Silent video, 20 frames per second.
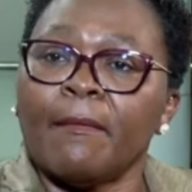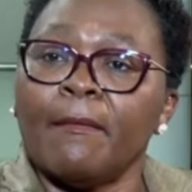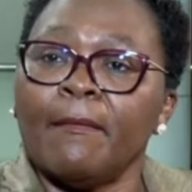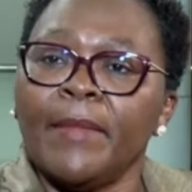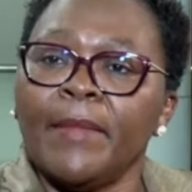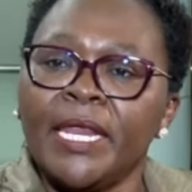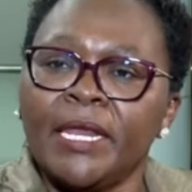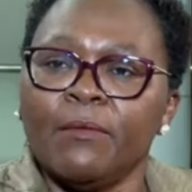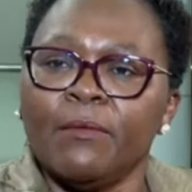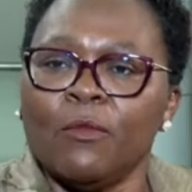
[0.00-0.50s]

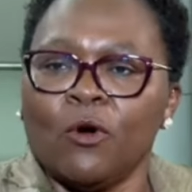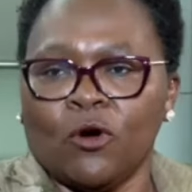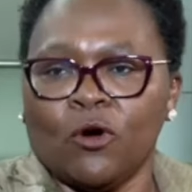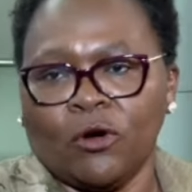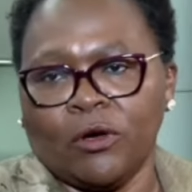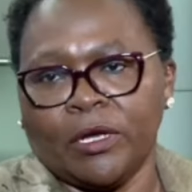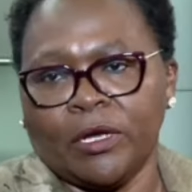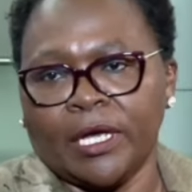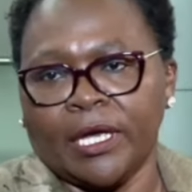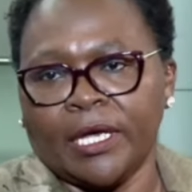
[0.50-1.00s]
many
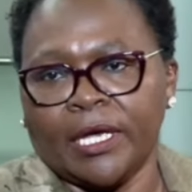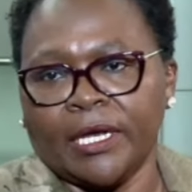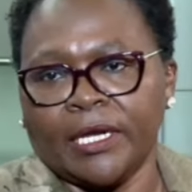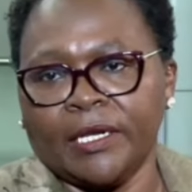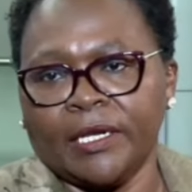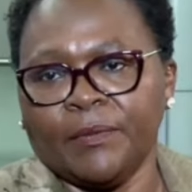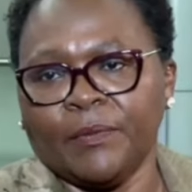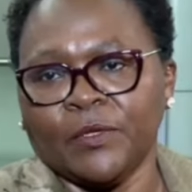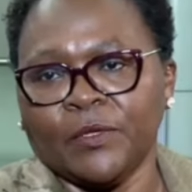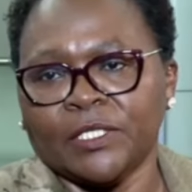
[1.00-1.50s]
more
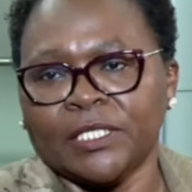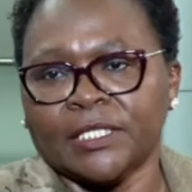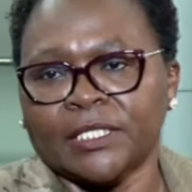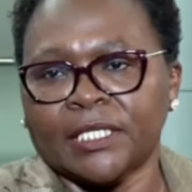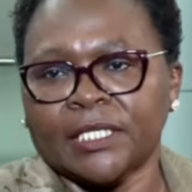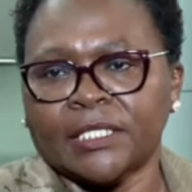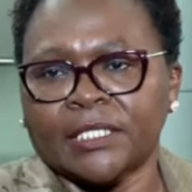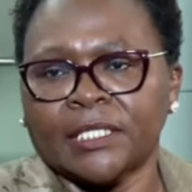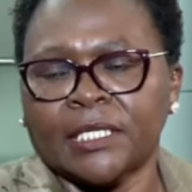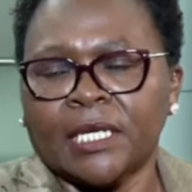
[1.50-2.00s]

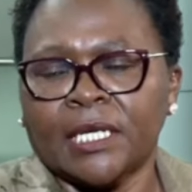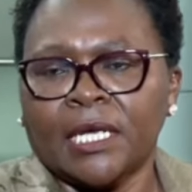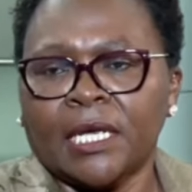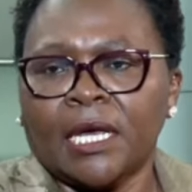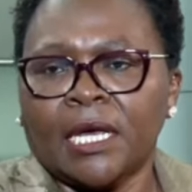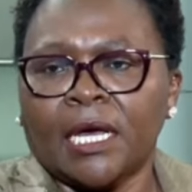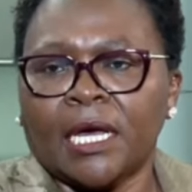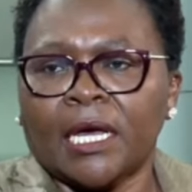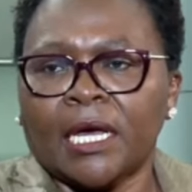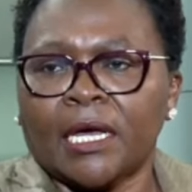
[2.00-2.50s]
depositors.
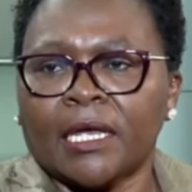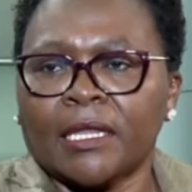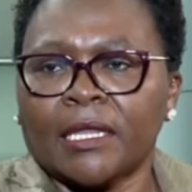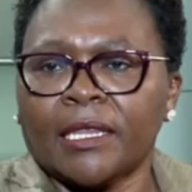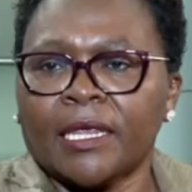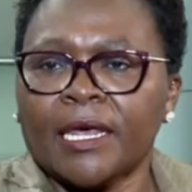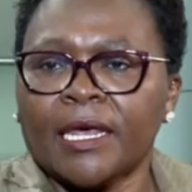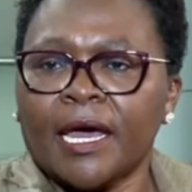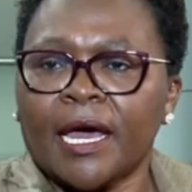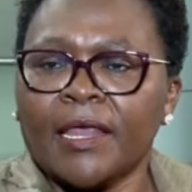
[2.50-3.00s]

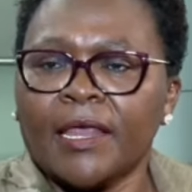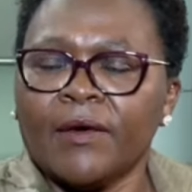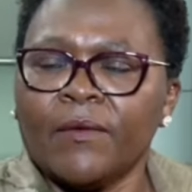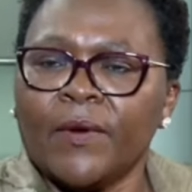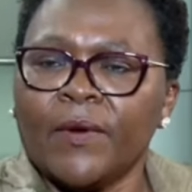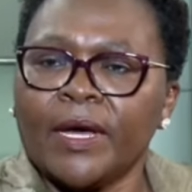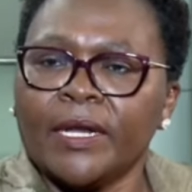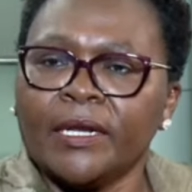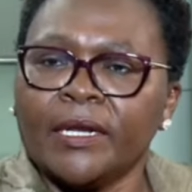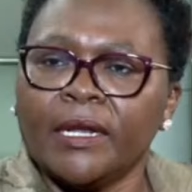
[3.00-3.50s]
The other
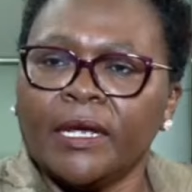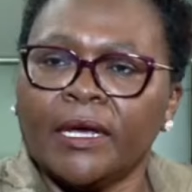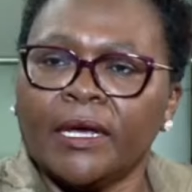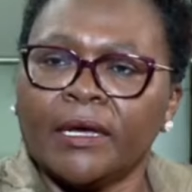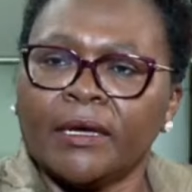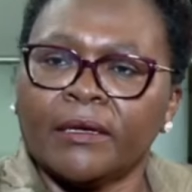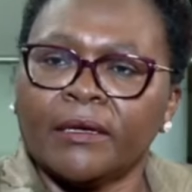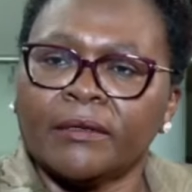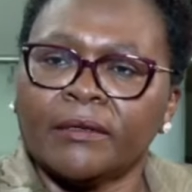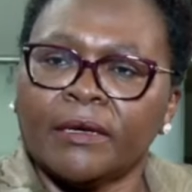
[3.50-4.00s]
one
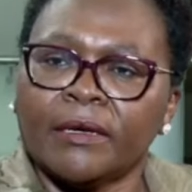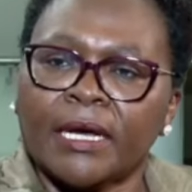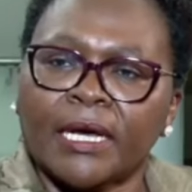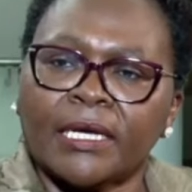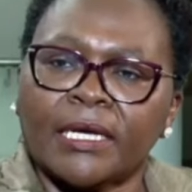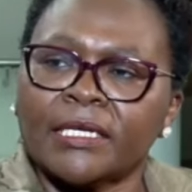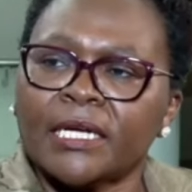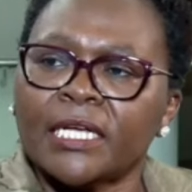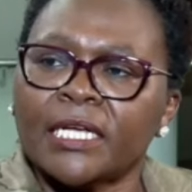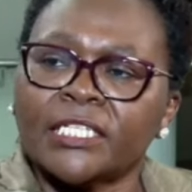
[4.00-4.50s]

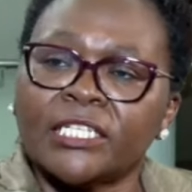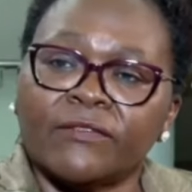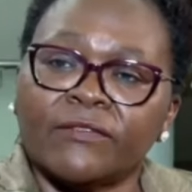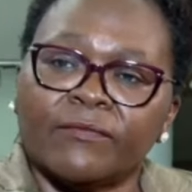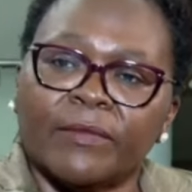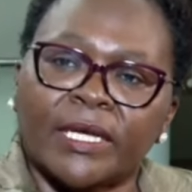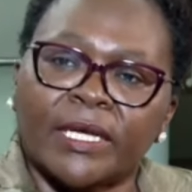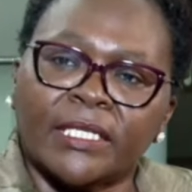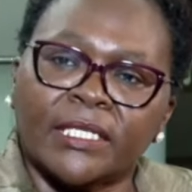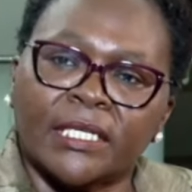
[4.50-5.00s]

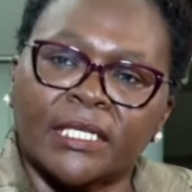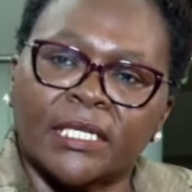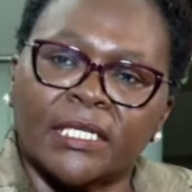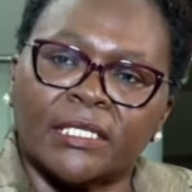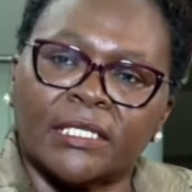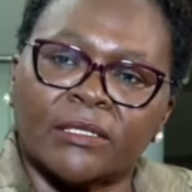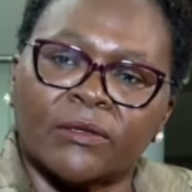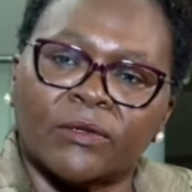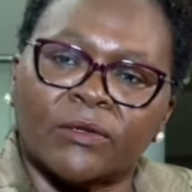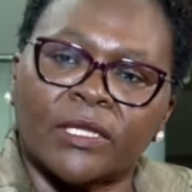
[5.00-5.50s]
achievement
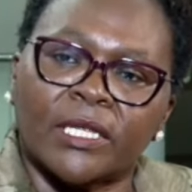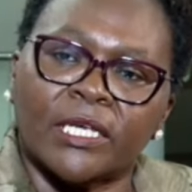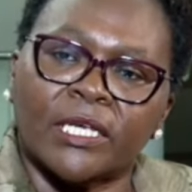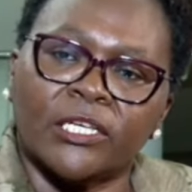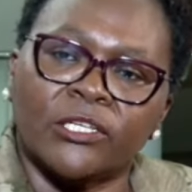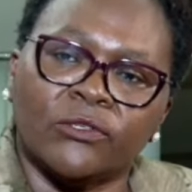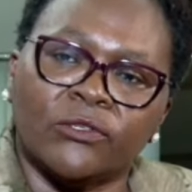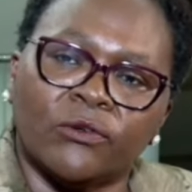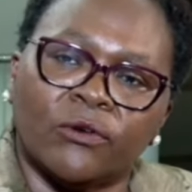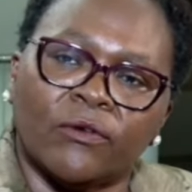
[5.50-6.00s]
is on
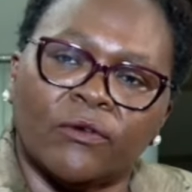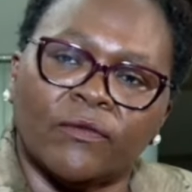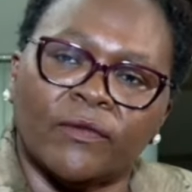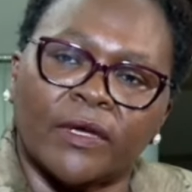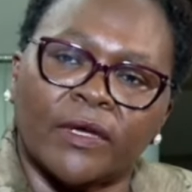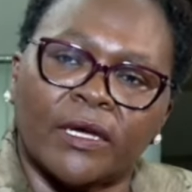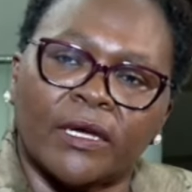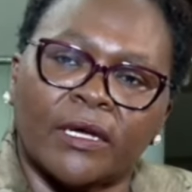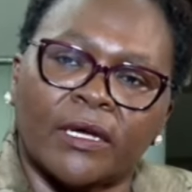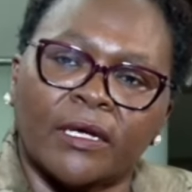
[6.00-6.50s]
the issue of
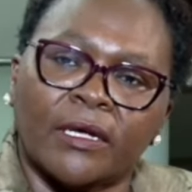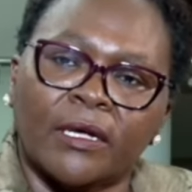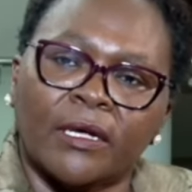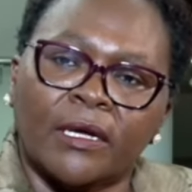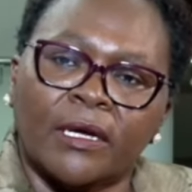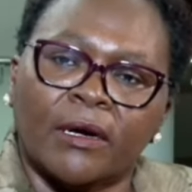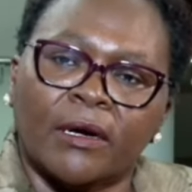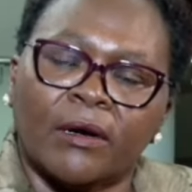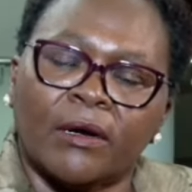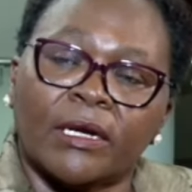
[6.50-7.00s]

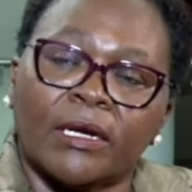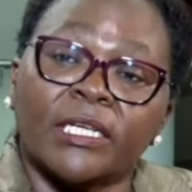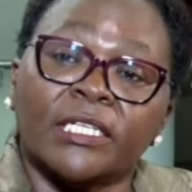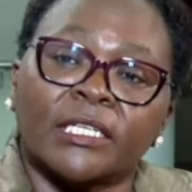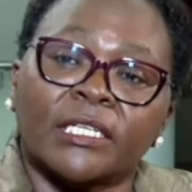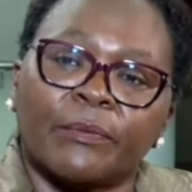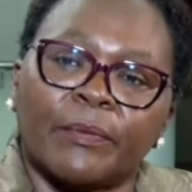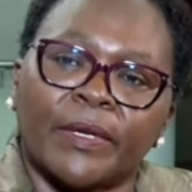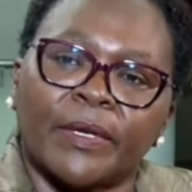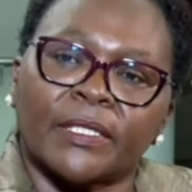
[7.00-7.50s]

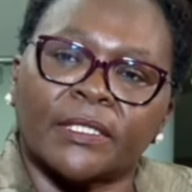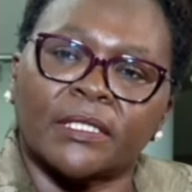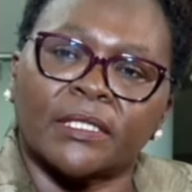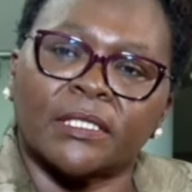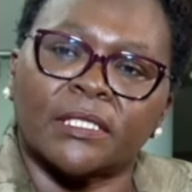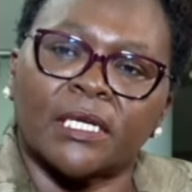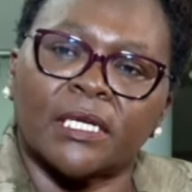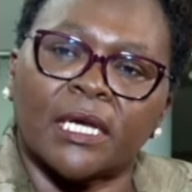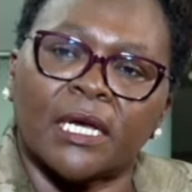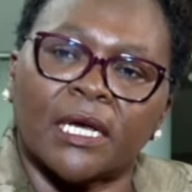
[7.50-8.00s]

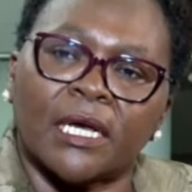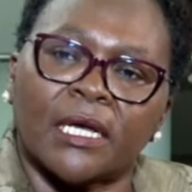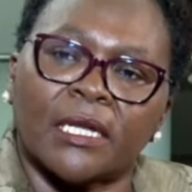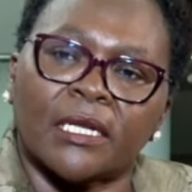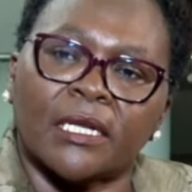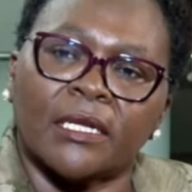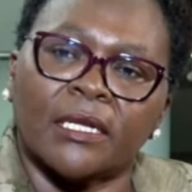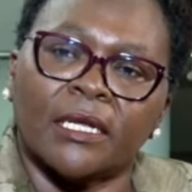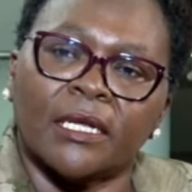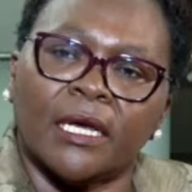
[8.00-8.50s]
risk-based
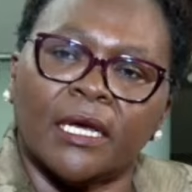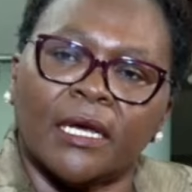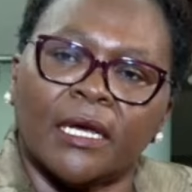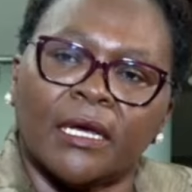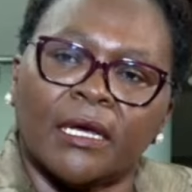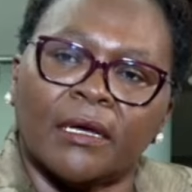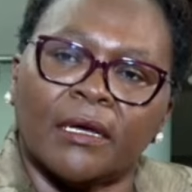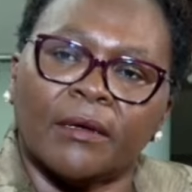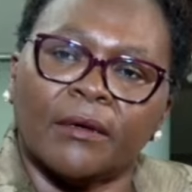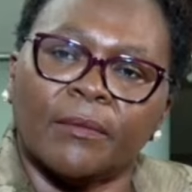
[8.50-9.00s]

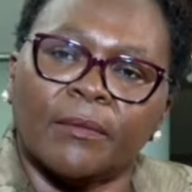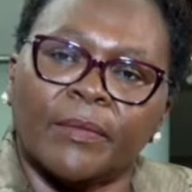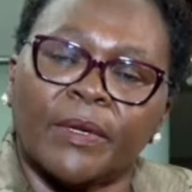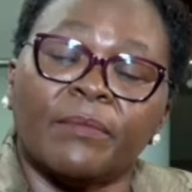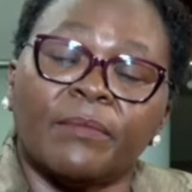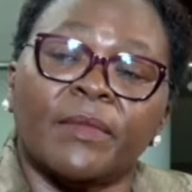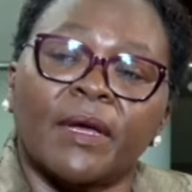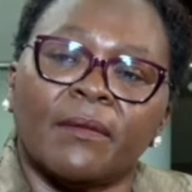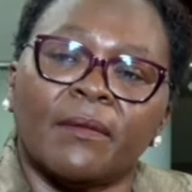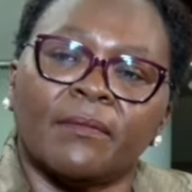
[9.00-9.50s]

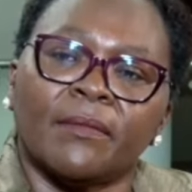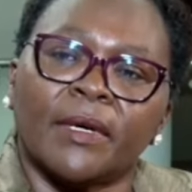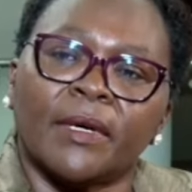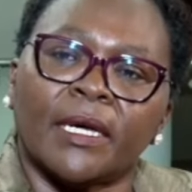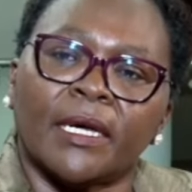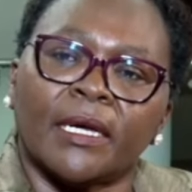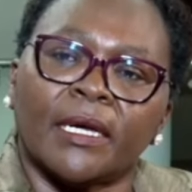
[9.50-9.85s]
premium